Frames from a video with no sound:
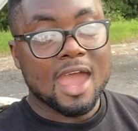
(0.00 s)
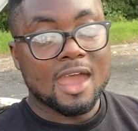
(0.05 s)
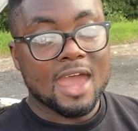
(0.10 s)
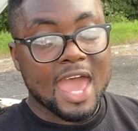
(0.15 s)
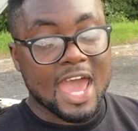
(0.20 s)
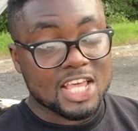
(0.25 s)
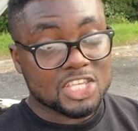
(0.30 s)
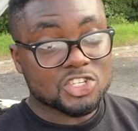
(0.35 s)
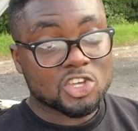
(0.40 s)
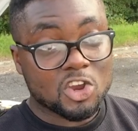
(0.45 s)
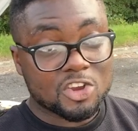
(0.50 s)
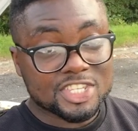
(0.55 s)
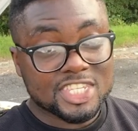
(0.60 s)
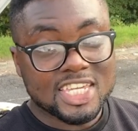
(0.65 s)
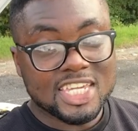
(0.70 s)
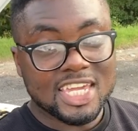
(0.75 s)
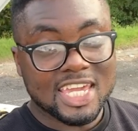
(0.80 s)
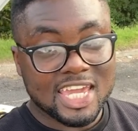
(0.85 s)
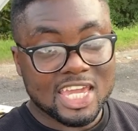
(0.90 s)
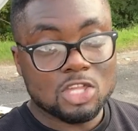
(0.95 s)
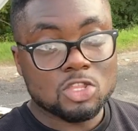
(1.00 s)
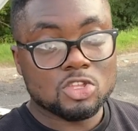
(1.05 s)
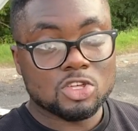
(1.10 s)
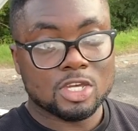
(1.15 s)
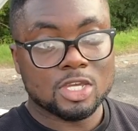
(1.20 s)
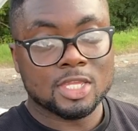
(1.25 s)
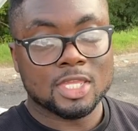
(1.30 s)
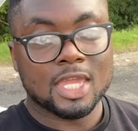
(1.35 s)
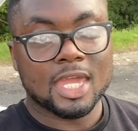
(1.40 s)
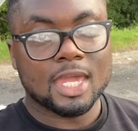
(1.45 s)
SRT
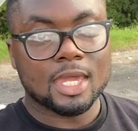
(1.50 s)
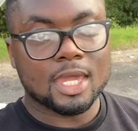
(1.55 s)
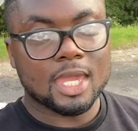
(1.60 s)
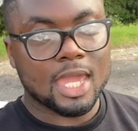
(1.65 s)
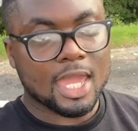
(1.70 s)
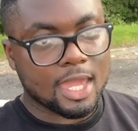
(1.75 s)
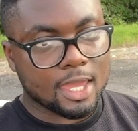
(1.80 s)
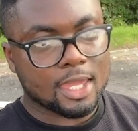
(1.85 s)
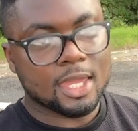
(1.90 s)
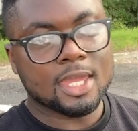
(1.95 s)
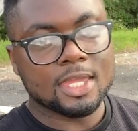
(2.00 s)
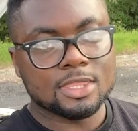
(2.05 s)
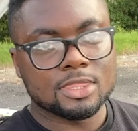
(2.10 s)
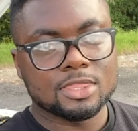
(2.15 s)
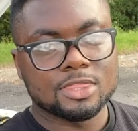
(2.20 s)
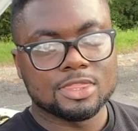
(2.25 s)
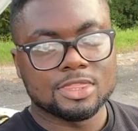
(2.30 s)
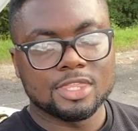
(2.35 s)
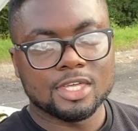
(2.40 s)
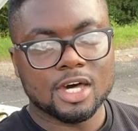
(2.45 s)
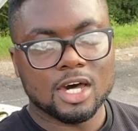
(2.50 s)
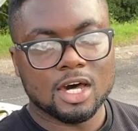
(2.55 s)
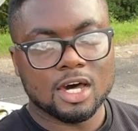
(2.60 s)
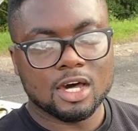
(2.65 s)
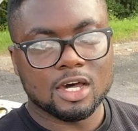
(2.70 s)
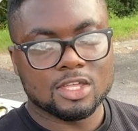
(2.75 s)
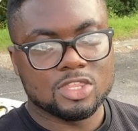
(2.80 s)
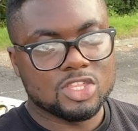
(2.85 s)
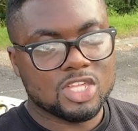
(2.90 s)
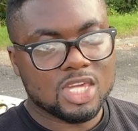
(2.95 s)
engine in
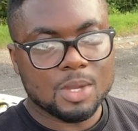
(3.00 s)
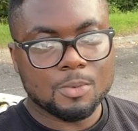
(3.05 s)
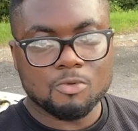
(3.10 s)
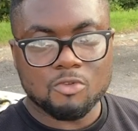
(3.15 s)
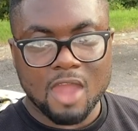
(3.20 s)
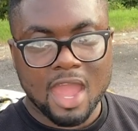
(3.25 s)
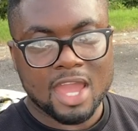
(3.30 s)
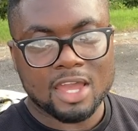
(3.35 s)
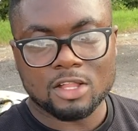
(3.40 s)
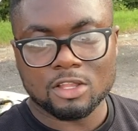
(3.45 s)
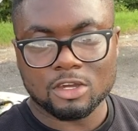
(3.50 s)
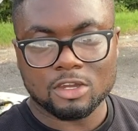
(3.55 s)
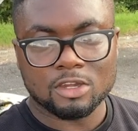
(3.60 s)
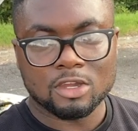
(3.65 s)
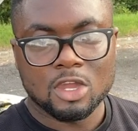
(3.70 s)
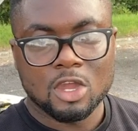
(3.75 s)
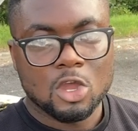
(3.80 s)
the Jeep Wrangler.